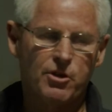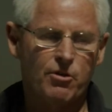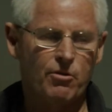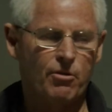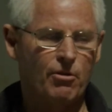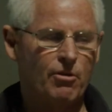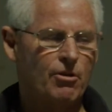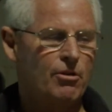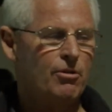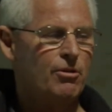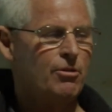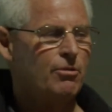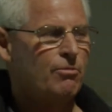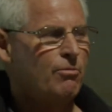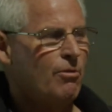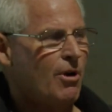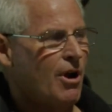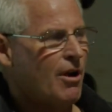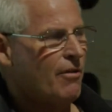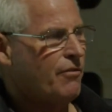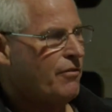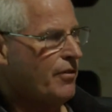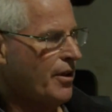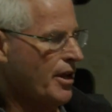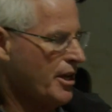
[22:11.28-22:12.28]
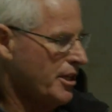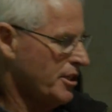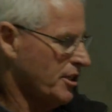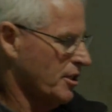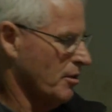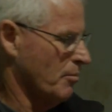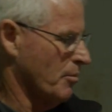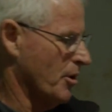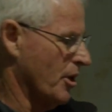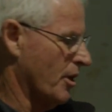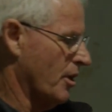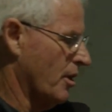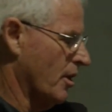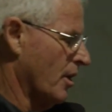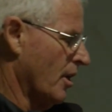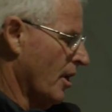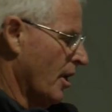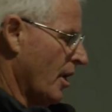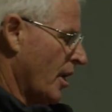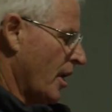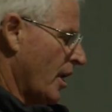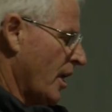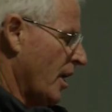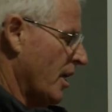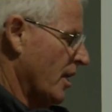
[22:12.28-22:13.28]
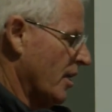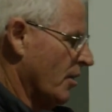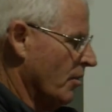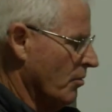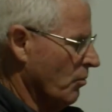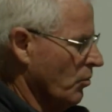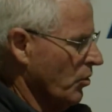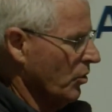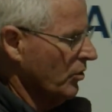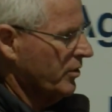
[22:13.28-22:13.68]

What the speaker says: crude, rough estimate, it will